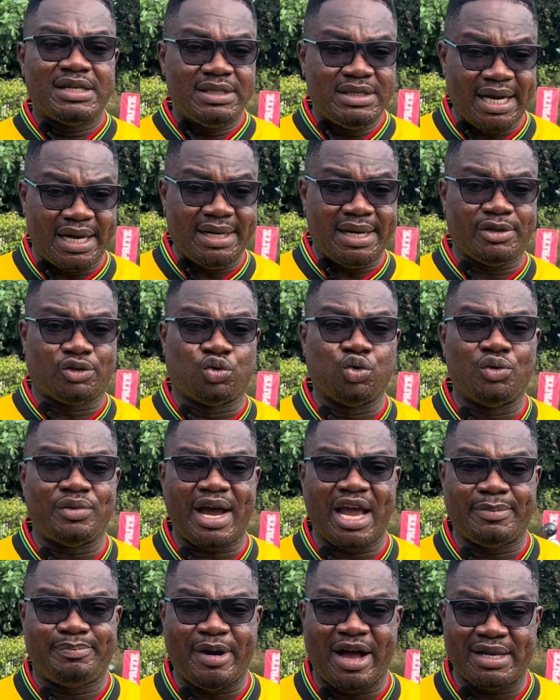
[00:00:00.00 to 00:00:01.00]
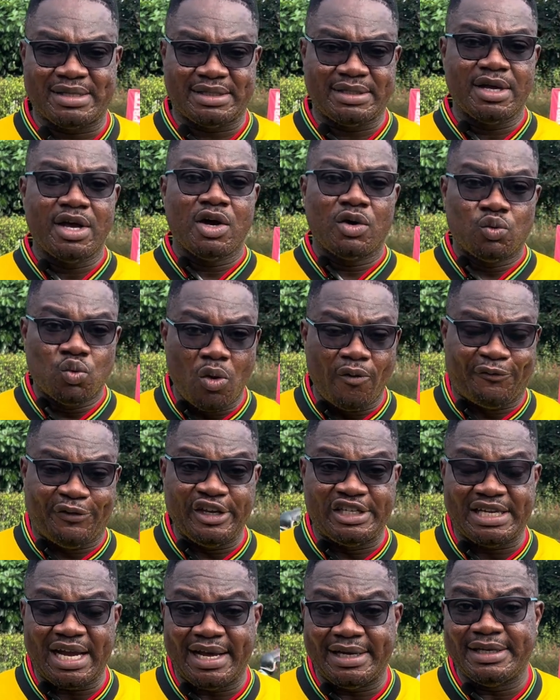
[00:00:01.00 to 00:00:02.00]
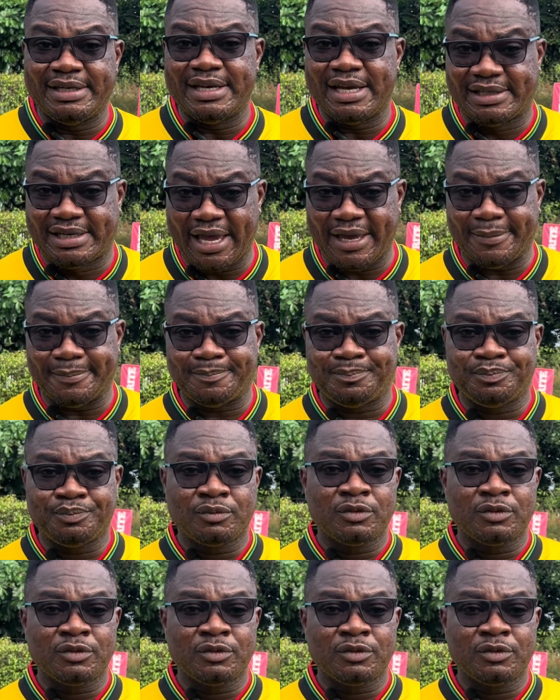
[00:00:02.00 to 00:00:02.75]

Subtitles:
then the 2 right backs will feature in the game.